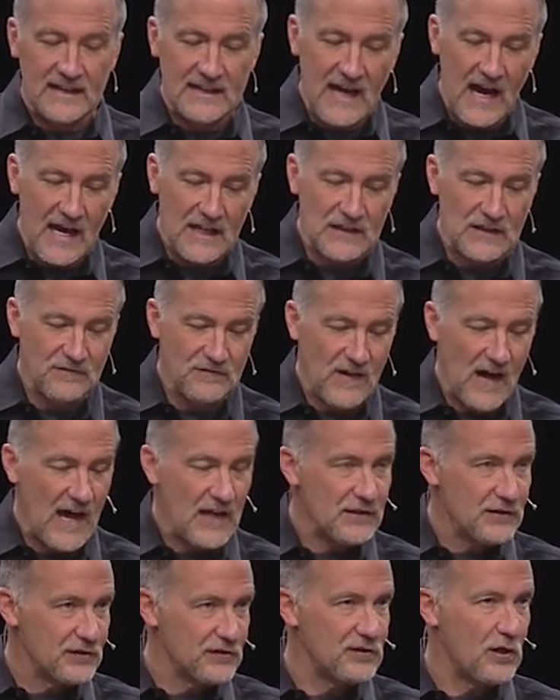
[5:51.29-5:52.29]
God the
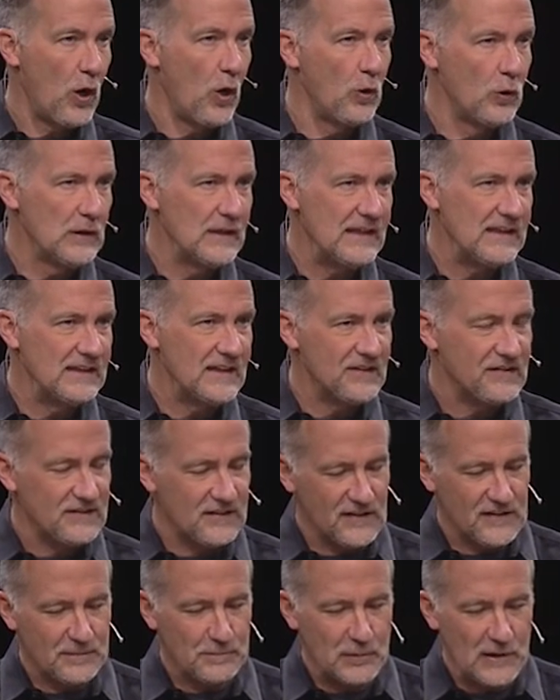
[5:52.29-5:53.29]
Father's holiness
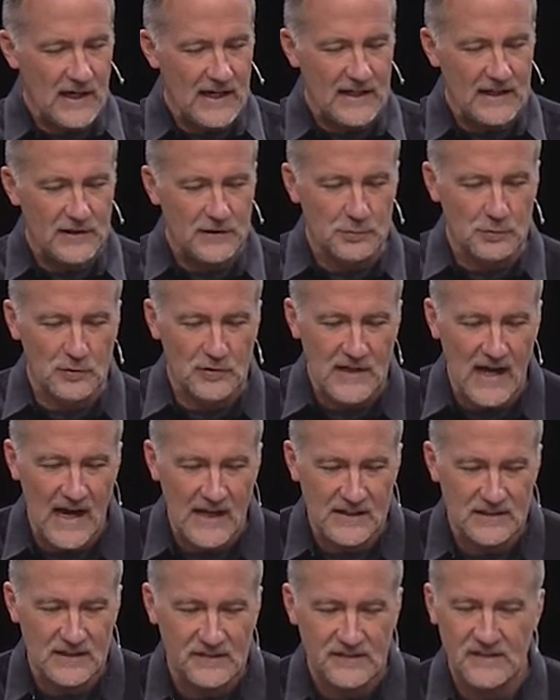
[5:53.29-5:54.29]
displayed through
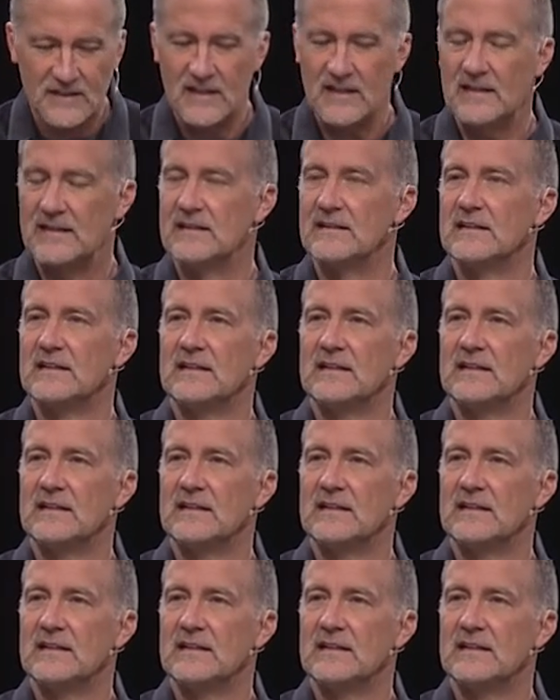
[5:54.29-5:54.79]
God the Son.